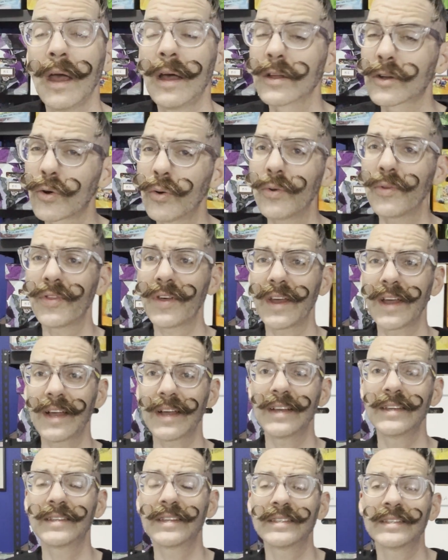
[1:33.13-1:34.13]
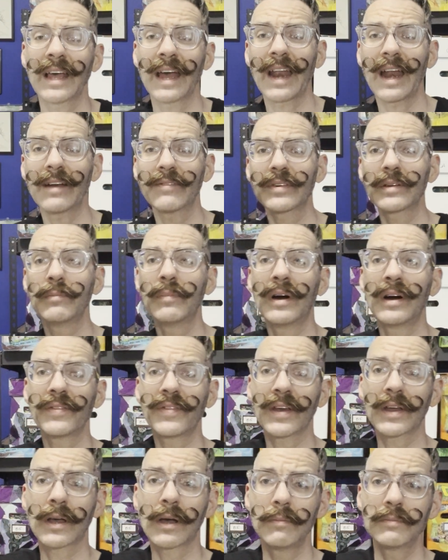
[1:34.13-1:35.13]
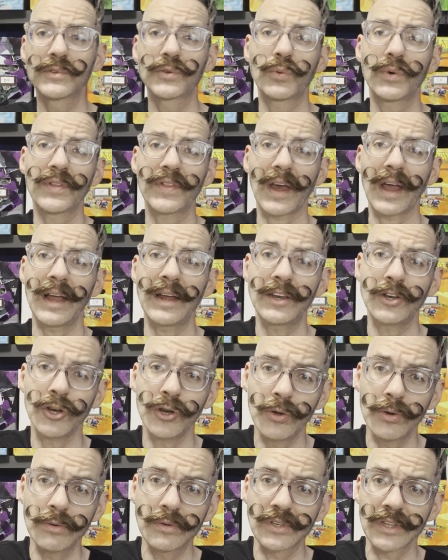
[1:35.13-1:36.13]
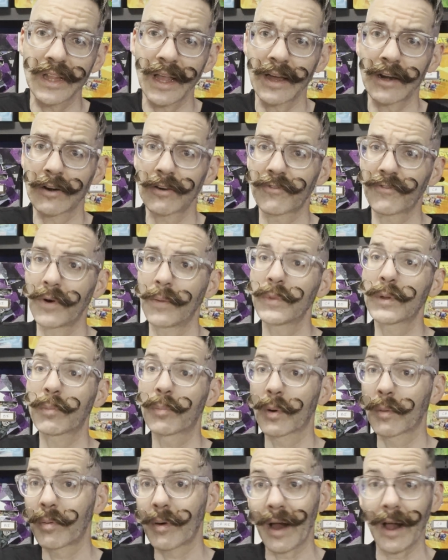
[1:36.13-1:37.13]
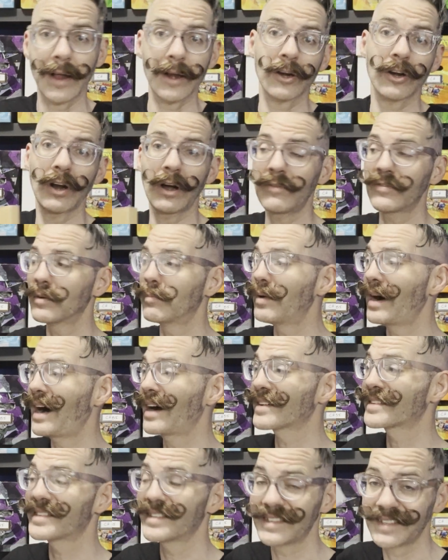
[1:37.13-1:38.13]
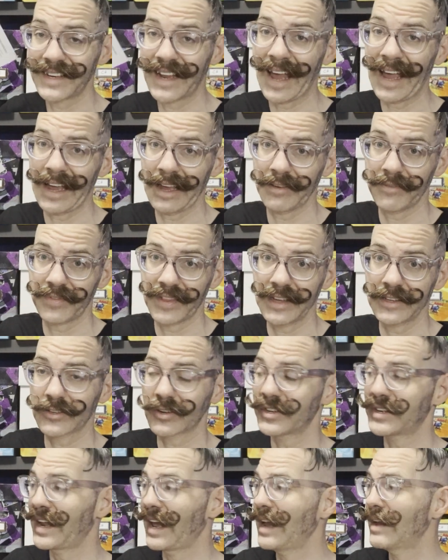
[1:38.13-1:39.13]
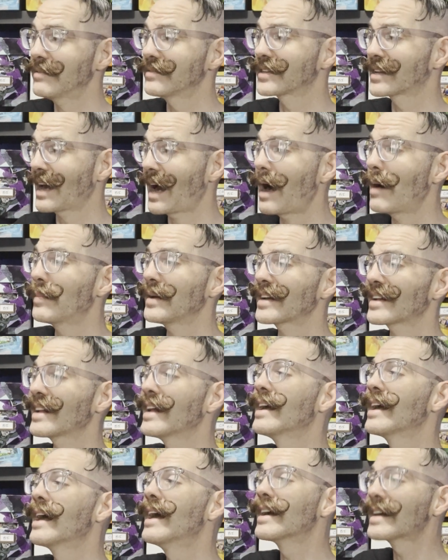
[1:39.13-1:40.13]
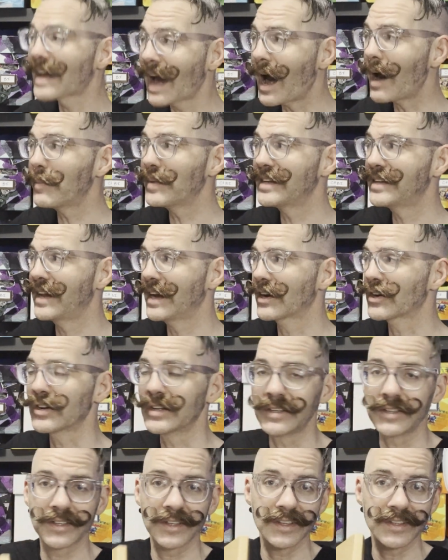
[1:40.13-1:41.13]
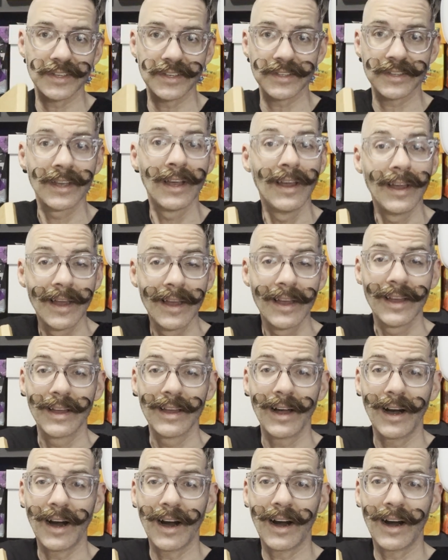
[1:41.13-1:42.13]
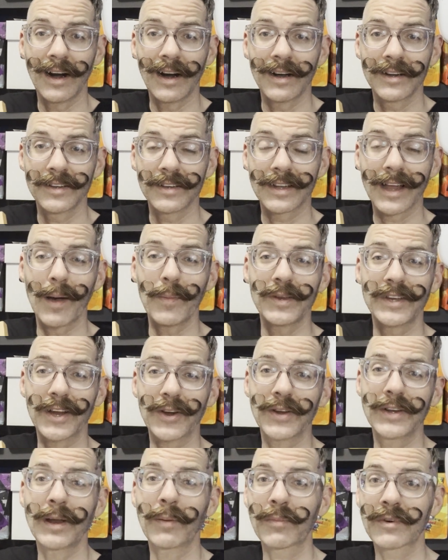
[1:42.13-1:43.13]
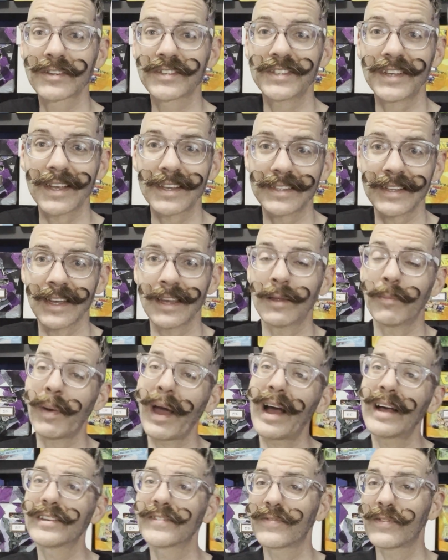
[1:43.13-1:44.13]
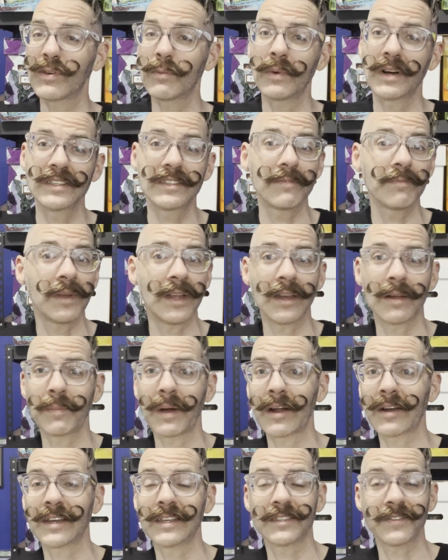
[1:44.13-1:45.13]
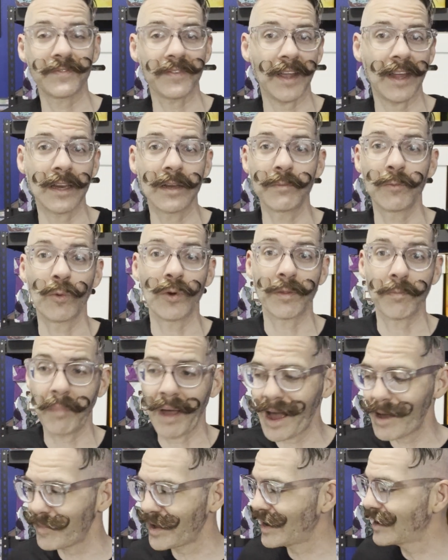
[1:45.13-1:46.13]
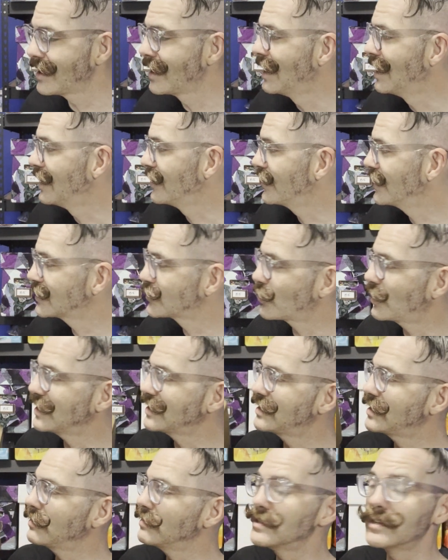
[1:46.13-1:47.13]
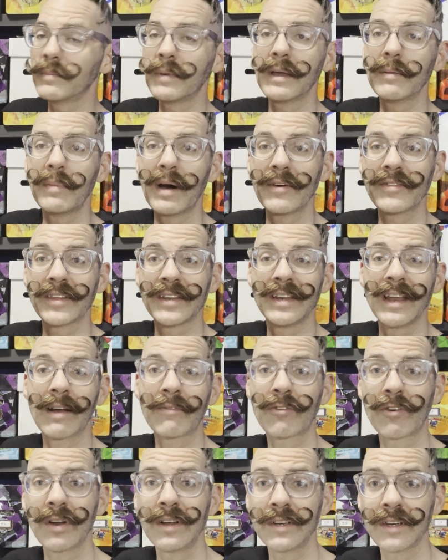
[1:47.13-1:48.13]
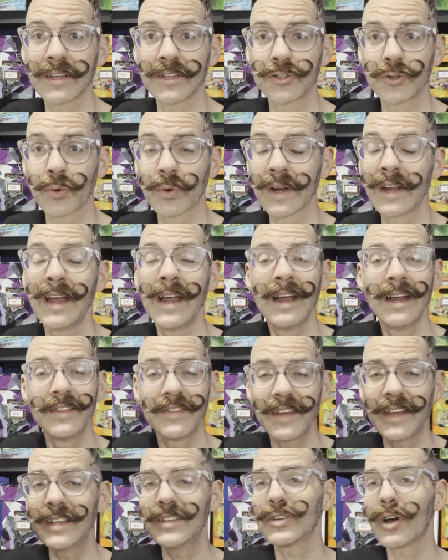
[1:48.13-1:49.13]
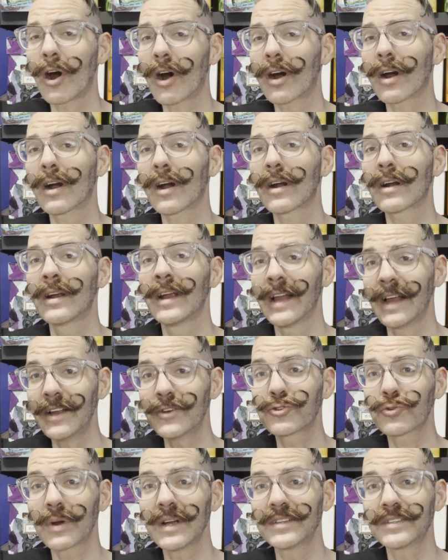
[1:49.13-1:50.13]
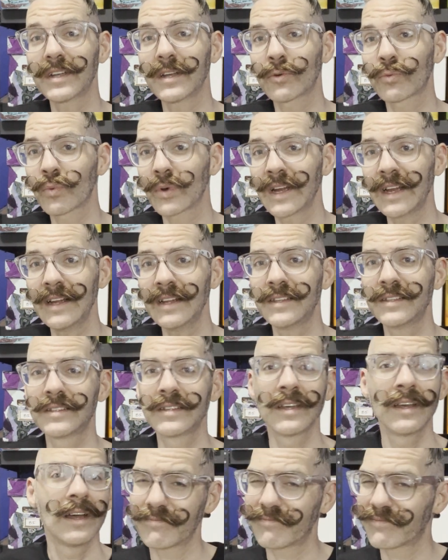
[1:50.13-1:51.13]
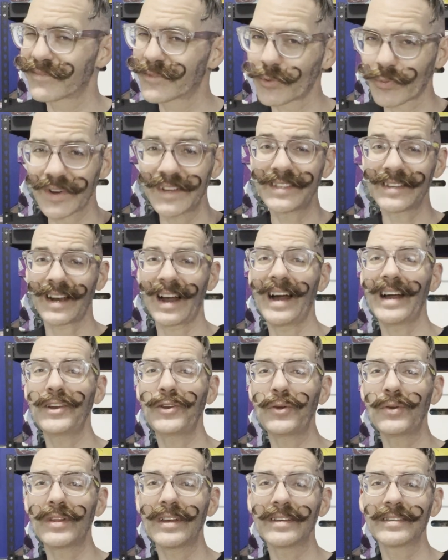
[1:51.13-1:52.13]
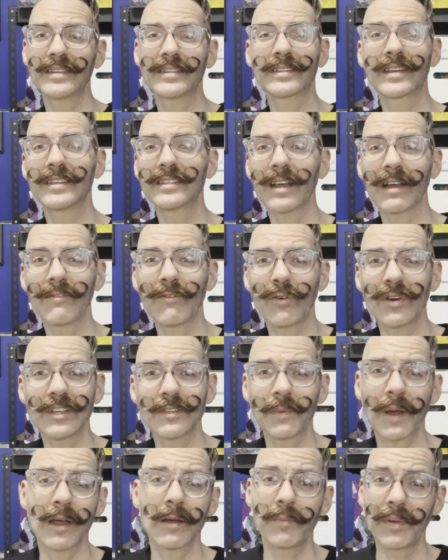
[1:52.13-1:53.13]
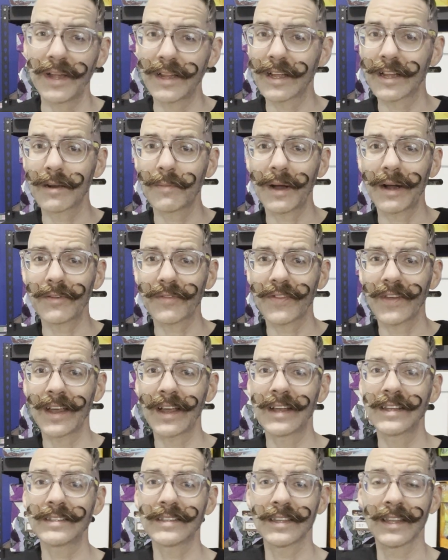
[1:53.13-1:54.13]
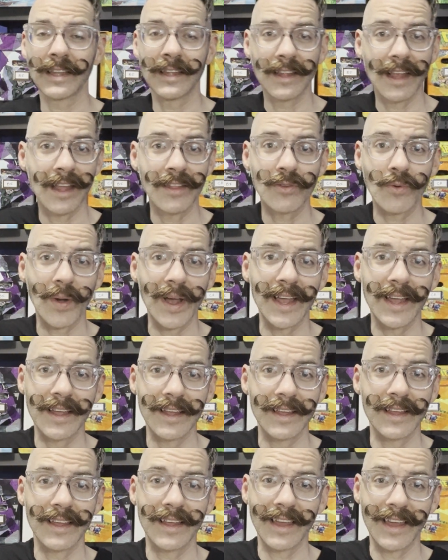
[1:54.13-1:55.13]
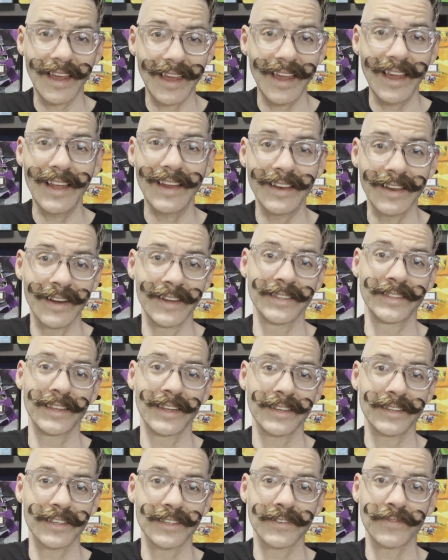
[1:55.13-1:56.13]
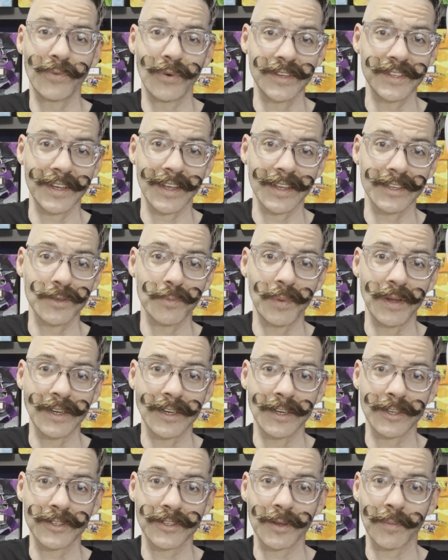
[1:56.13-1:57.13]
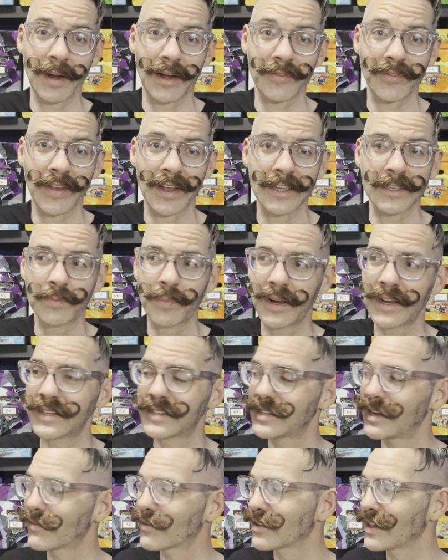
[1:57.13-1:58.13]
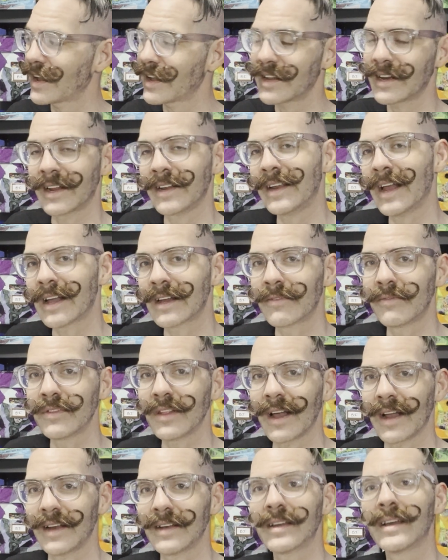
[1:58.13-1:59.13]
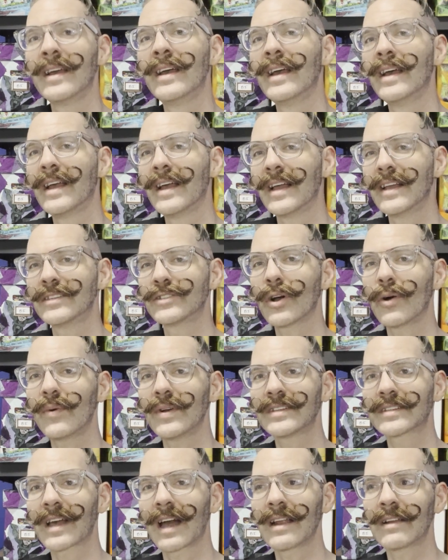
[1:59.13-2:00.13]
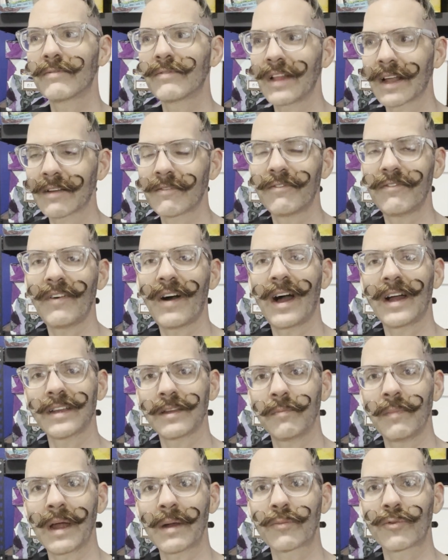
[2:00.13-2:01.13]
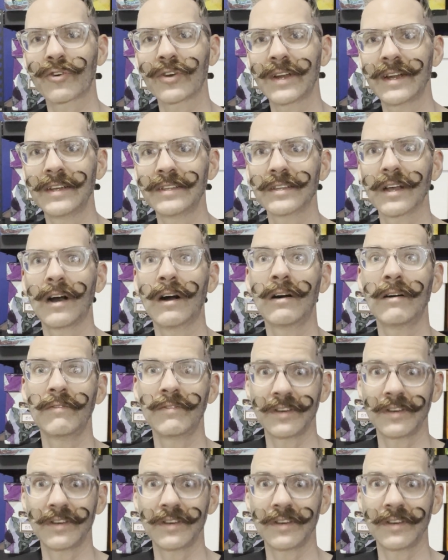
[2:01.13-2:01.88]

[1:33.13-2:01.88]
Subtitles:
The cool thing is that every month it comes with a newsletter from the proprietor of the box, Dave. These are Dave's commentaries. This is commentary number 60. The past few months have been about his fandom with Batman. This one seems to be about the never-ending story. These are interesting reads. The reason I do this is because I voice my opinion about things, and the way he does this is voicing his opinions about things, but it's never like in a negative light. It's always kind of like fond memories of